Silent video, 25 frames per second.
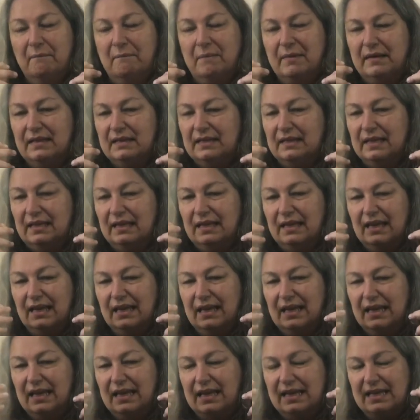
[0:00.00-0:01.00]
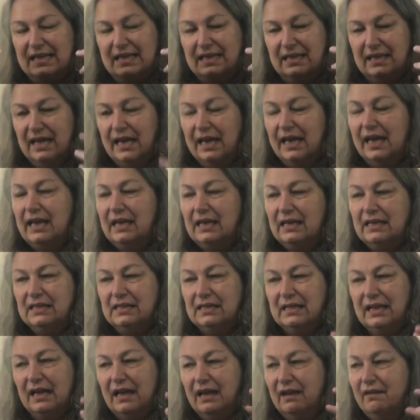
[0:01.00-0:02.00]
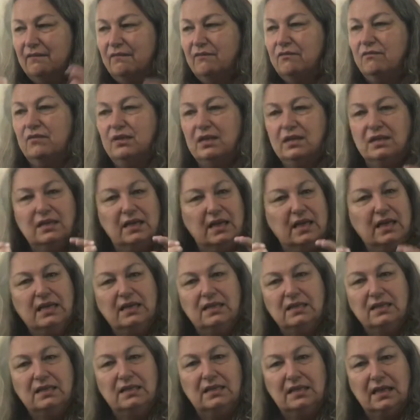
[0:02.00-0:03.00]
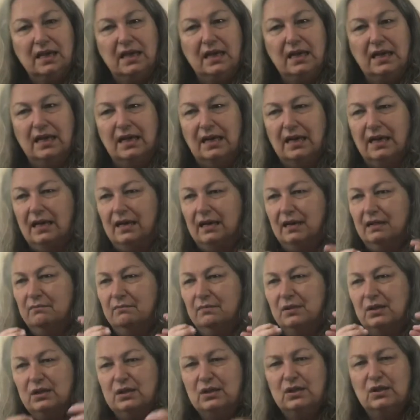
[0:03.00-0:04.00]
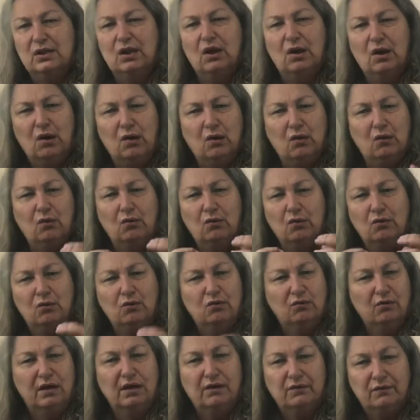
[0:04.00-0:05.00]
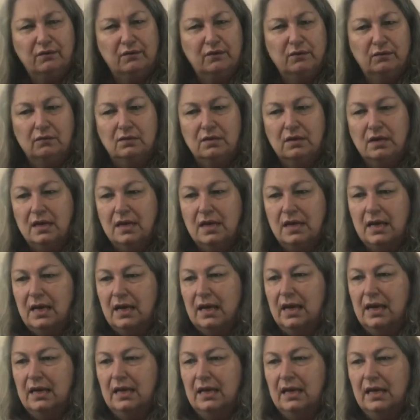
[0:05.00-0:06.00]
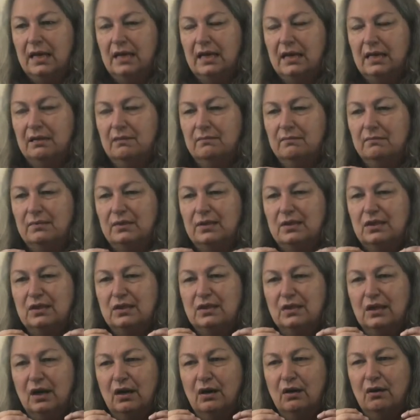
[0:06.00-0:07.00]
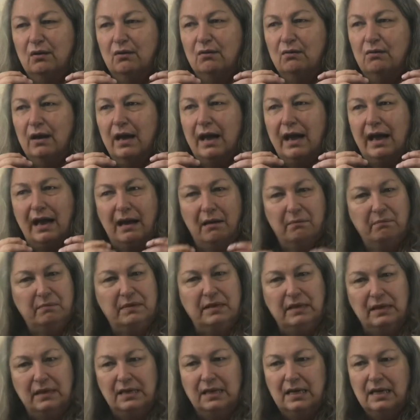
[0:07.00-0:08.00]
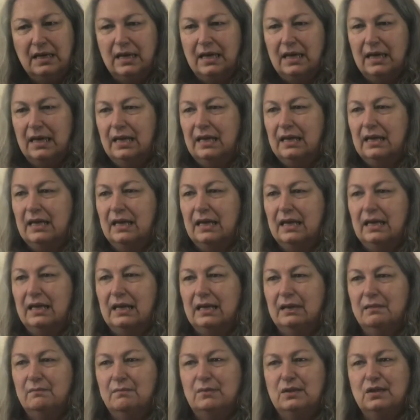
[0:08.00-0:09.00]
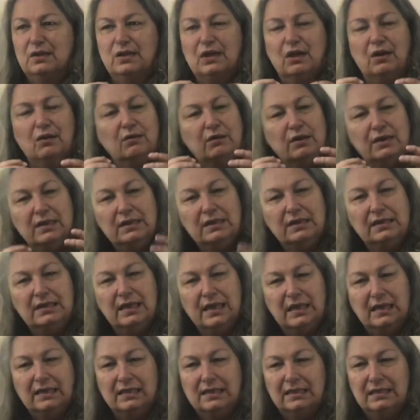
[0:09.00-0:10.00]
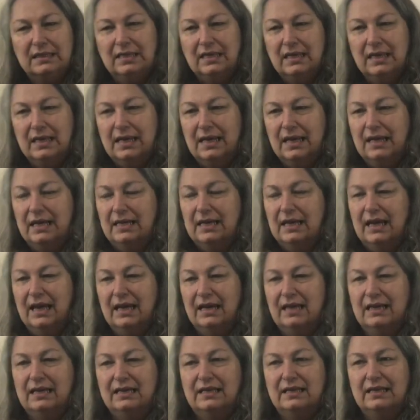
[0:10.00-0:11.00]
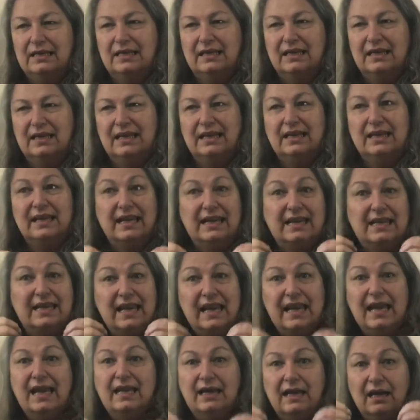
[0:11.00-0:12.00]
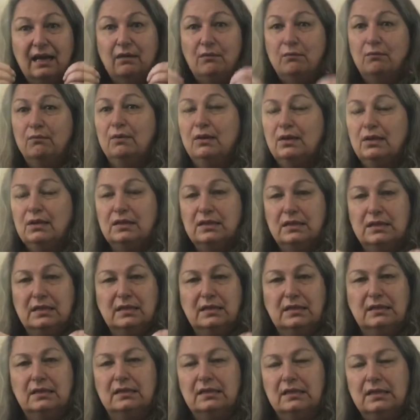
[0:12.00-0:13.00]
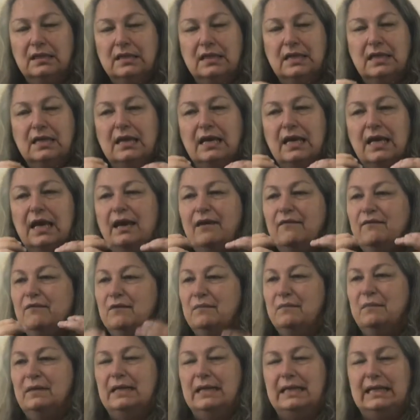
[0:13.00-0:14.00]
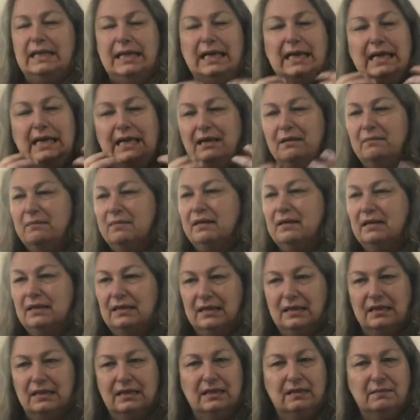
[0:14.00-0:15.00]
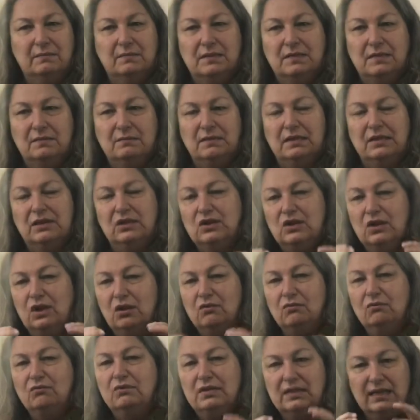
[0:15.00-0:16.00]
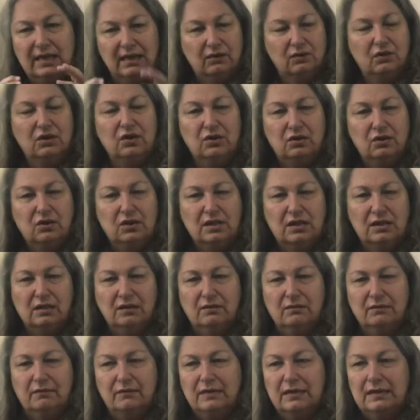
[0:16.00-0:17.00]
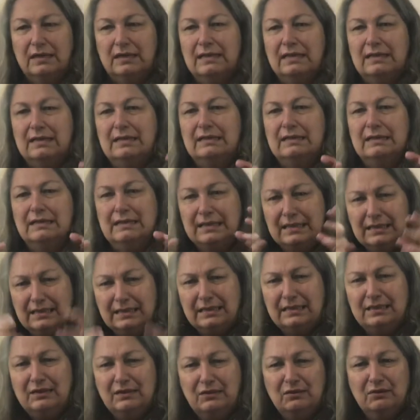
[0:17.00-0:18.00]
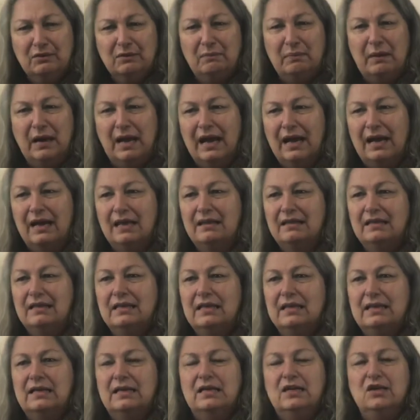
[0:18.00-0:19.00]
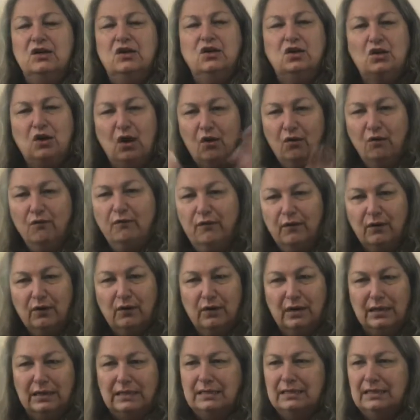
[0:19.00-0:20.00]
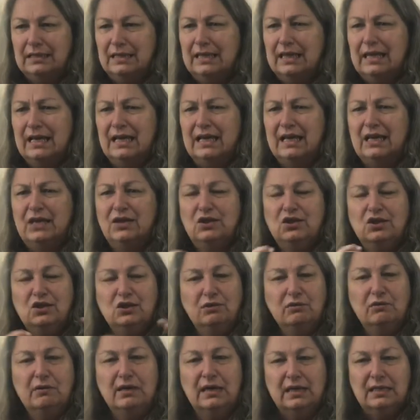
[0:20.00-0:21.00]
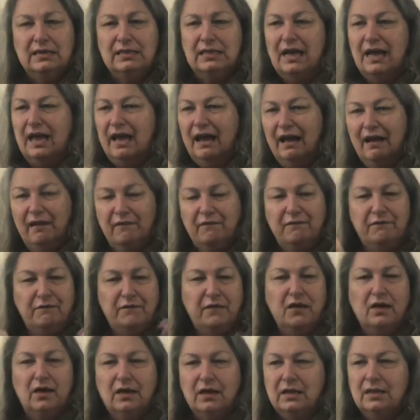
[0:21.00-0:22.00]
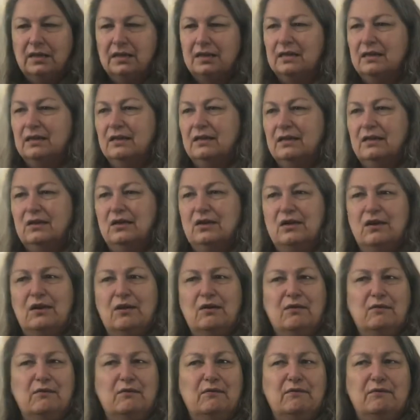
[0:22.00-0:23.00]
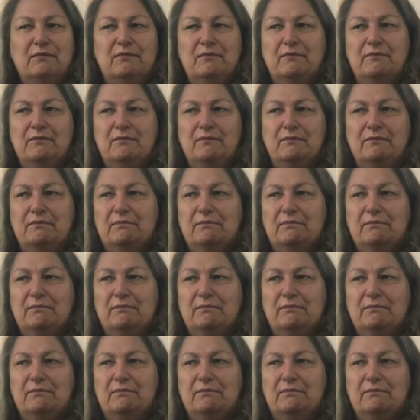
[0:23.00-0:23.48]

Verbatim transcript: But in the end, every day today, I am so grateful and I am so happy and I am so content and I can, and I can, I want to tell everybody, anybody that comes to me, don't doubt yourself. This is your path. Go for it. Enjoy it. Have fun. You know,